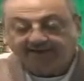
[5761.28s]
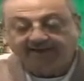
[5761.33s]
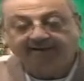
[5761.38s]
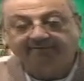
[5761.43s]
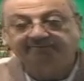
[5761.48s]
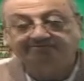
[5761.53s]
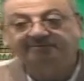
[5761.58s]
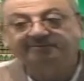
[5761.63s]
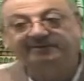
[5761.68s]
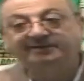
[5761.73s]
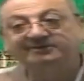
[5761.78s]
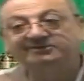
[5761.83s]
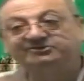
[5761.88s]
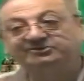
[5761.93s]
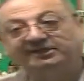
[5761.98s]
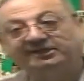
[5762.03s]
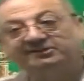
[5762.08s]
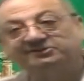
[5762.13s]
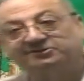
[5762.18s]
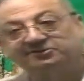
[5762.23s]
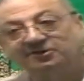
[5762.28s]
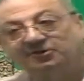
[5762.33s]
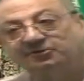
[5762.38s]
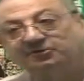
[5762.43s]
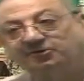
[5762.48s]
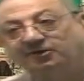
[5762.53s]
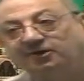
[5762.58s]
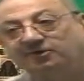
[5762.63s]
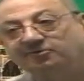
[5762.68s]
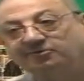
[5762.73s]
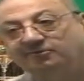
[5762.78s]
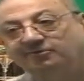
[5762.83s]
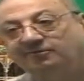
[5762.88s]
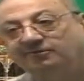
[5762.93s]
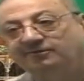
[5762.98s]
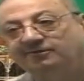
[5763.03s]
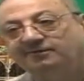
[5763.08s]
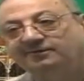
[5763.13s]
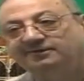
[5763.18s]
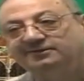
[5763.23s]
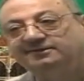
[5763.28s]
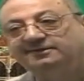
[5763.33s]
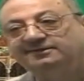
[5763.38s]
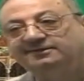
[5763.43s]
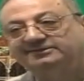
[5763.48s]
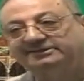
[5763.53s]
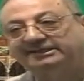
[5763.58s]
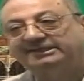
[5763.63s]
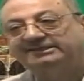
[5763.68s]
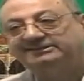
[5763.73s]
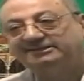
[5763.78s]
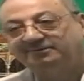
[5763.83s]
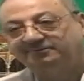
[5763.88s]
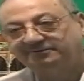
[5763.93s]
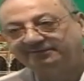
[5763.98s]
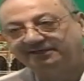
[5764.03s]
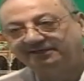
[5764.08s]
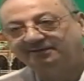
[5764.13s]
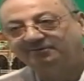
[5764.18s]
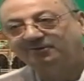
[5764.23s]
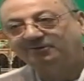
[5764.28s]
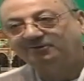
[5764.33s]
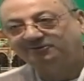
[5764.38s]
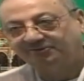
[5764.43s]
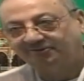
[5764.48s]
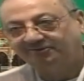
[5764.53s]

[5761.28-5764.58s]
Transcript: Everybody says, no, you got to say something about